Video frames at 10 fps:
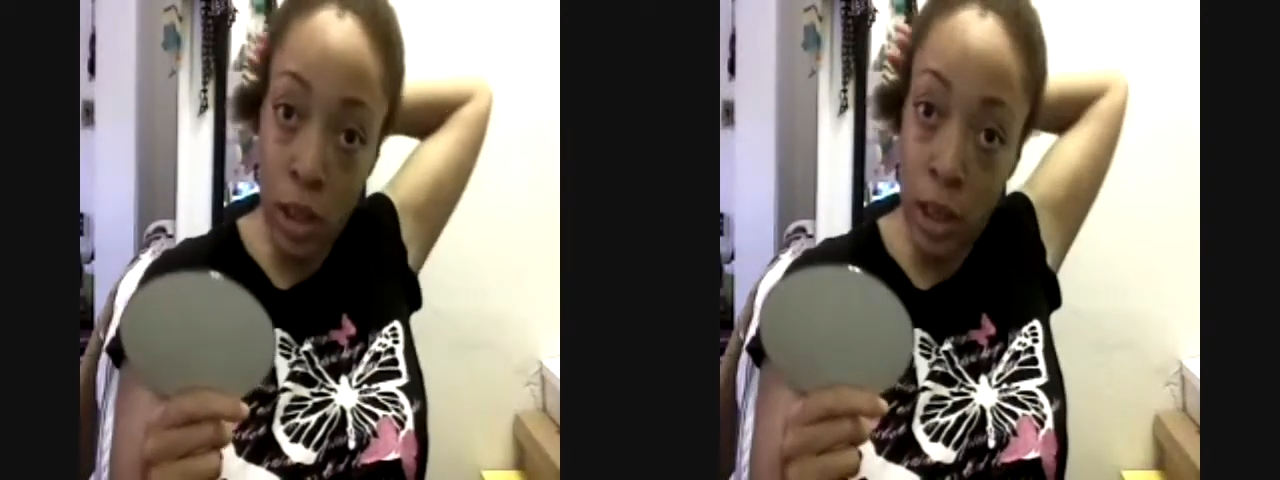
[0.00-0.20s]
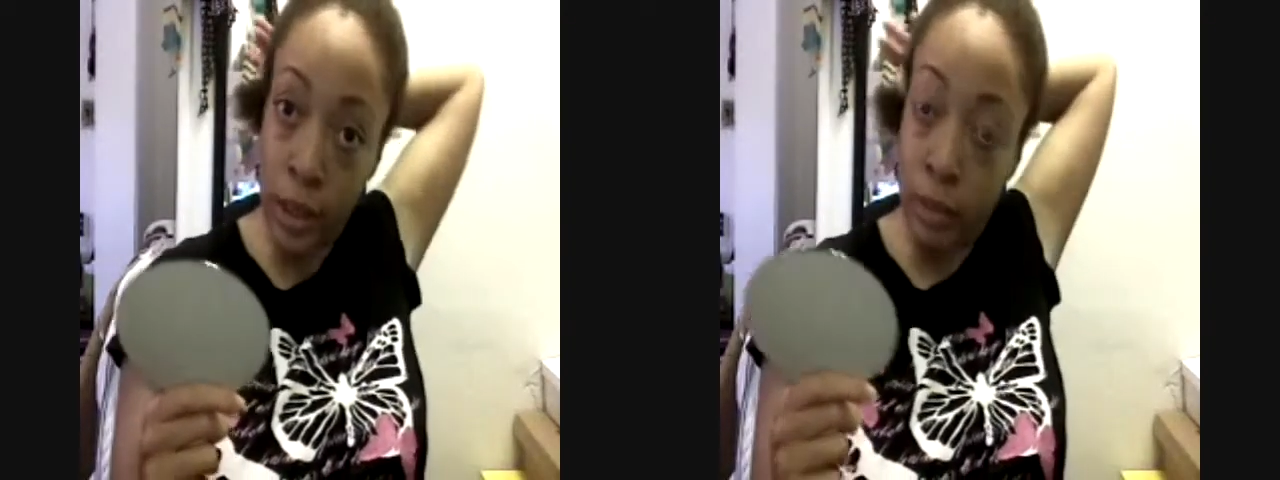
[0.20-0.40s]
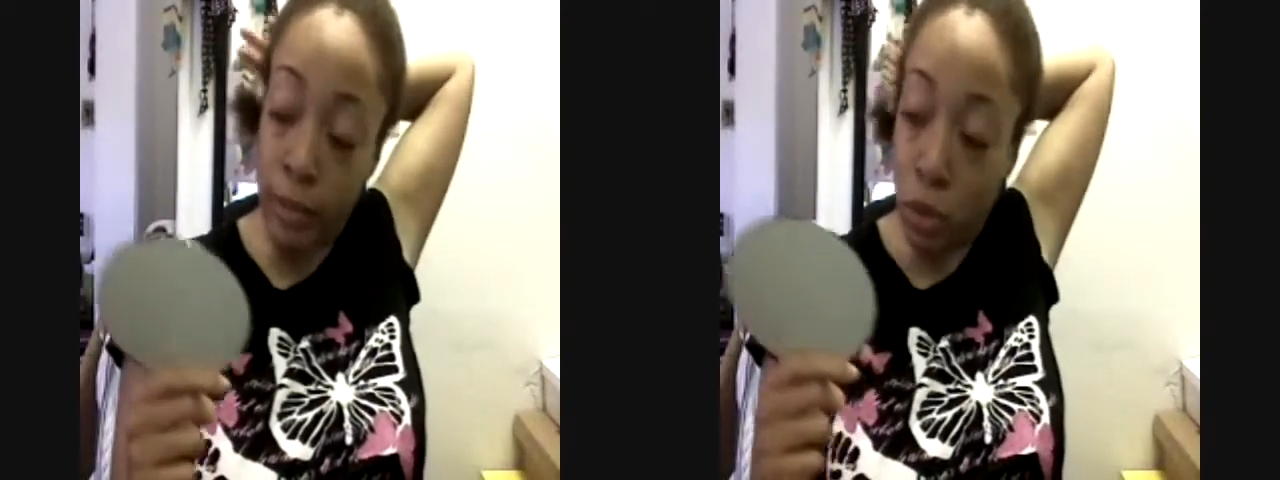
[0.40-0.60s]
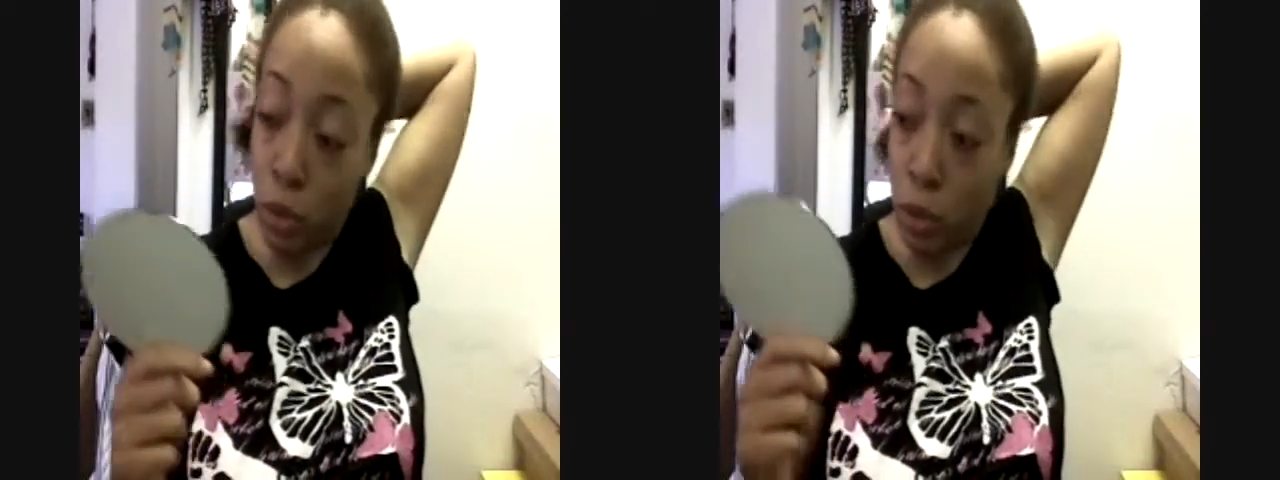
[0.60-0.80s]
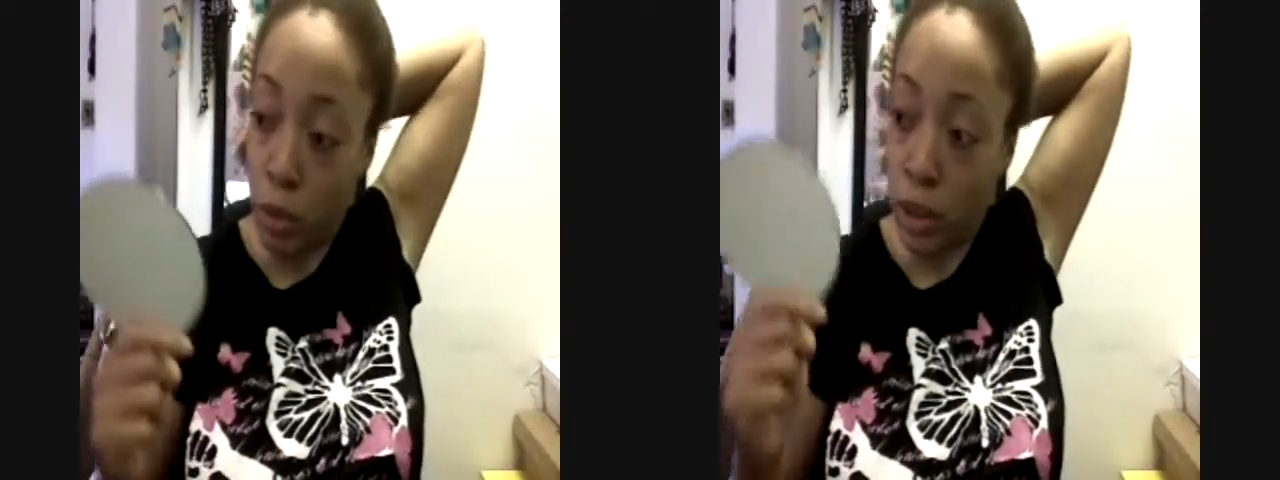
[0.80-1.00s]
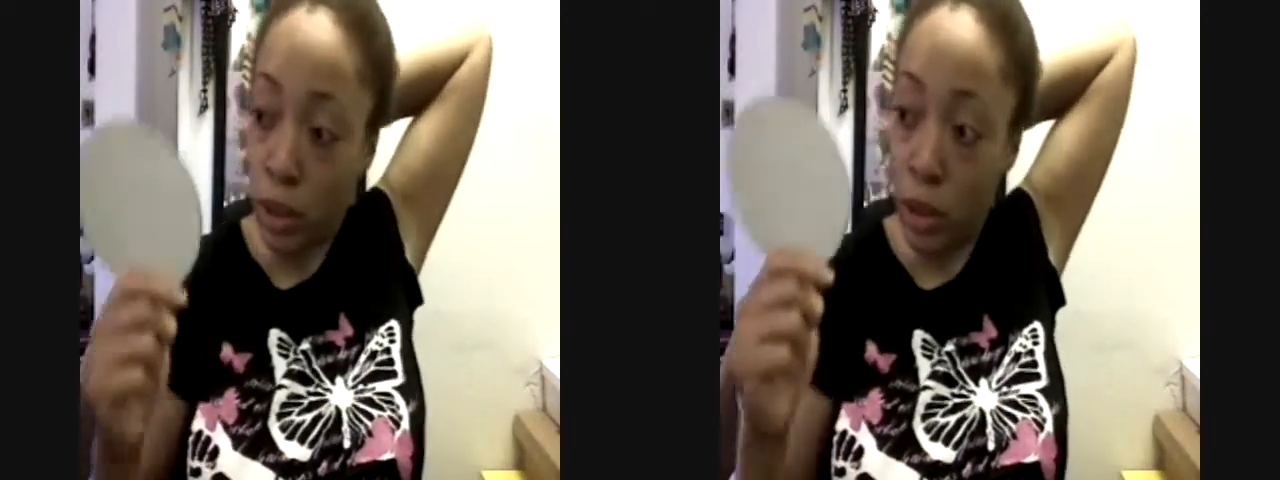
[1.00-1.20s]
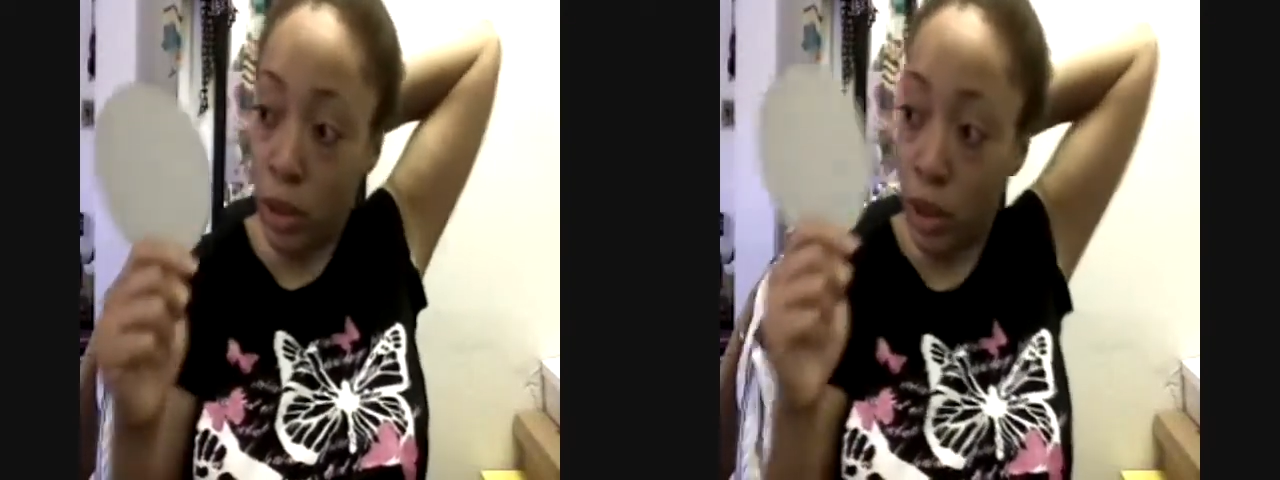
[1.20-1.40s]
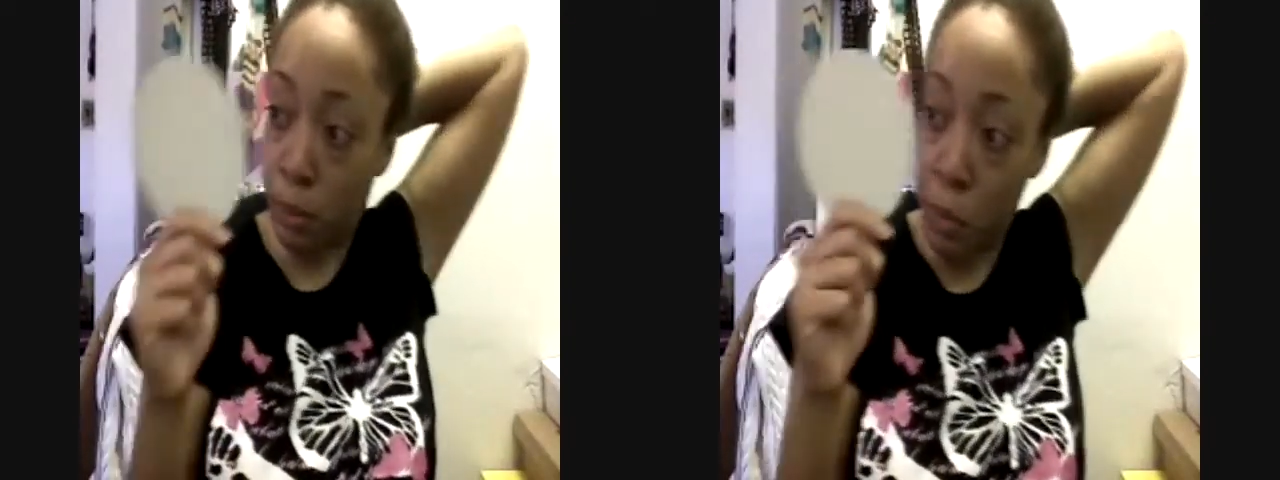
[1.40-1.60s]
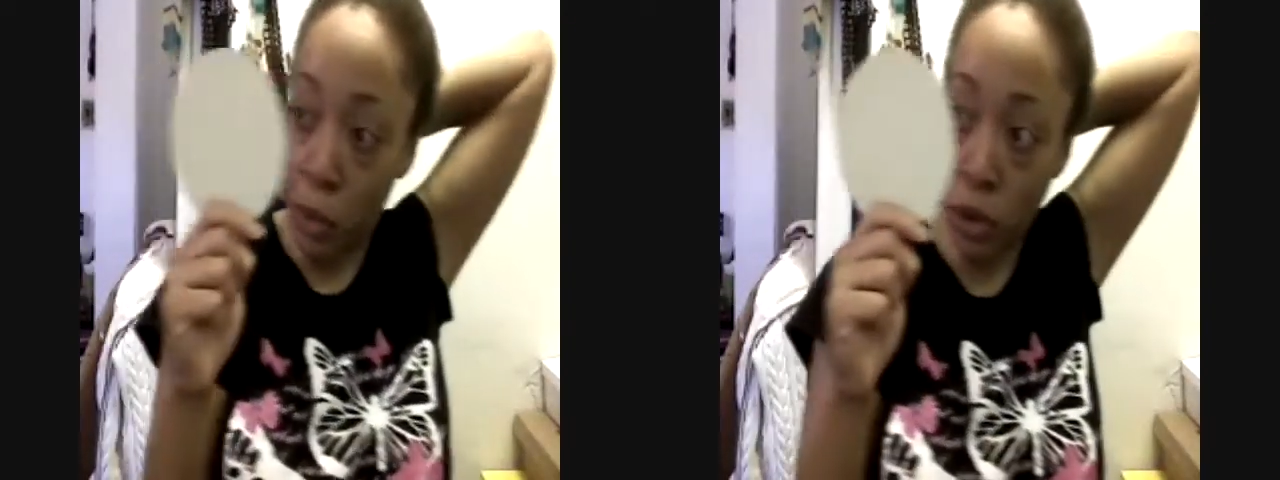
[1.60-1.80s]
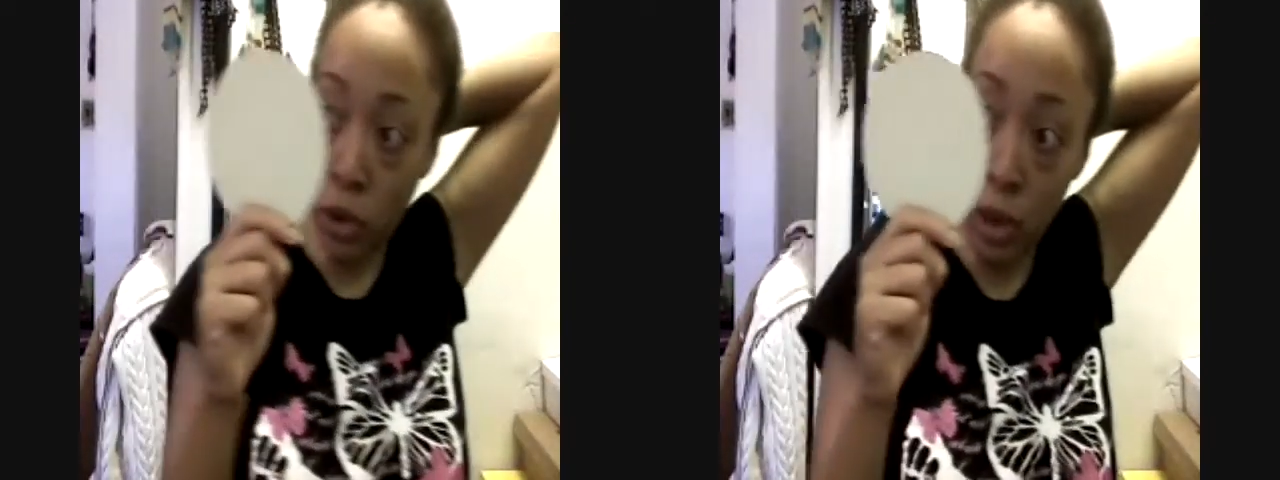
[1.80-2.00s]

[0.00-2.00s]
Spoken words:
individual twists on this portion